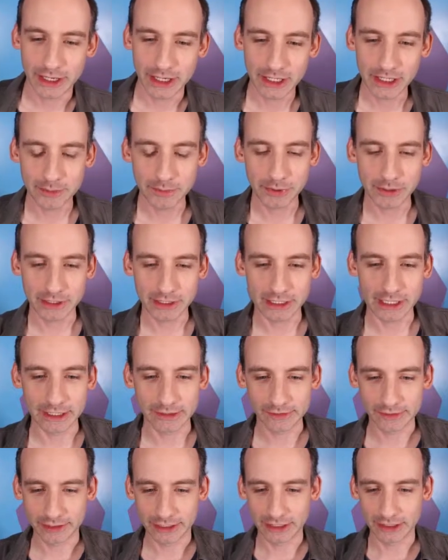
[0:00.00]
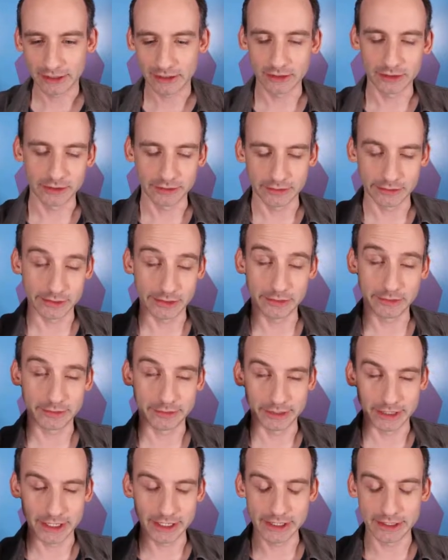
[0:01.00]
I'm going to put the glass layer, or the
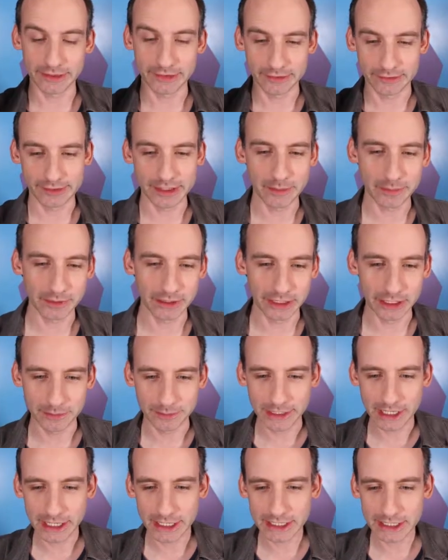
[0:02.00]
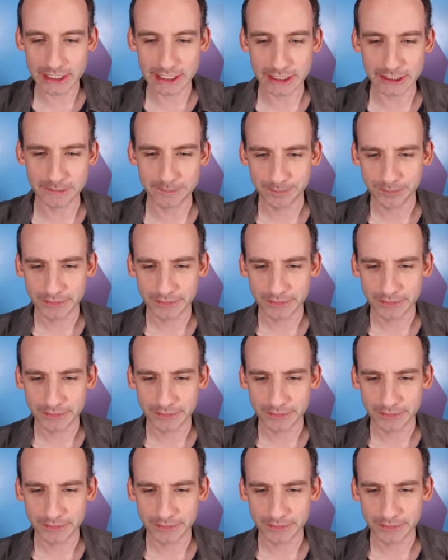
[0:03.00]
outside, as a separate layer behind it.